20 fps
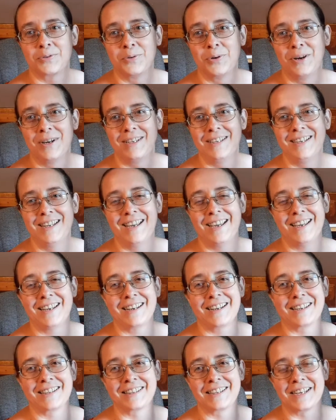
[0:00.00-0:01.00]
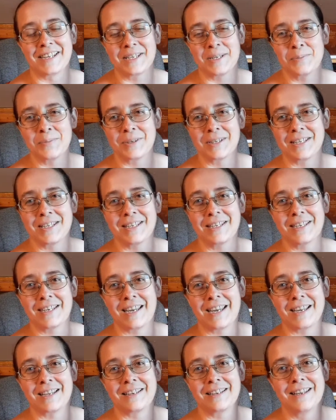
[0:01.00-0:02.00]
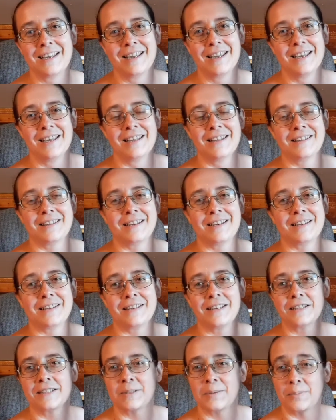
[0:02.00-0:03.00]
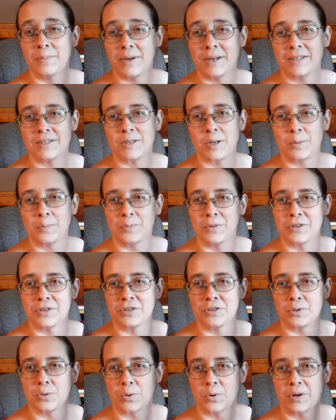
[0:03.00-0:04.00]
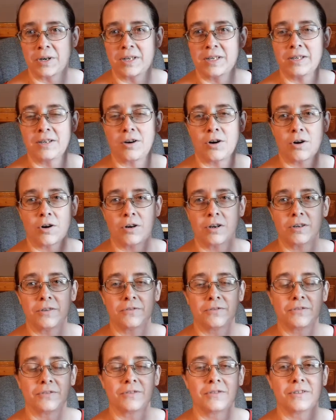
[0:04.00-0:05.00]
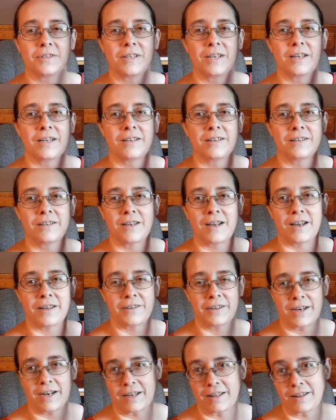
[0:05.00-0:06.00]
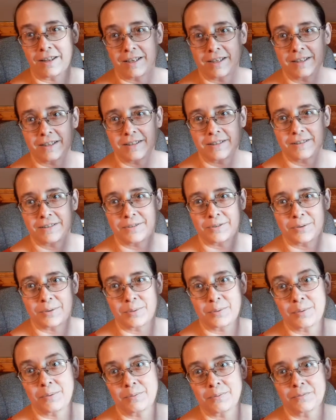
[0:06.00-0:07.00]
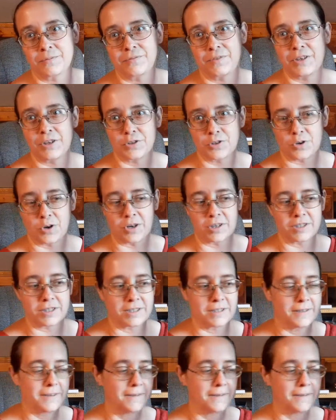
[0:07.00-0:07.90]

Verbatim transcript: one and I like him again and that it doesn't mess up the story arc and, that I like it. So fingers crossed.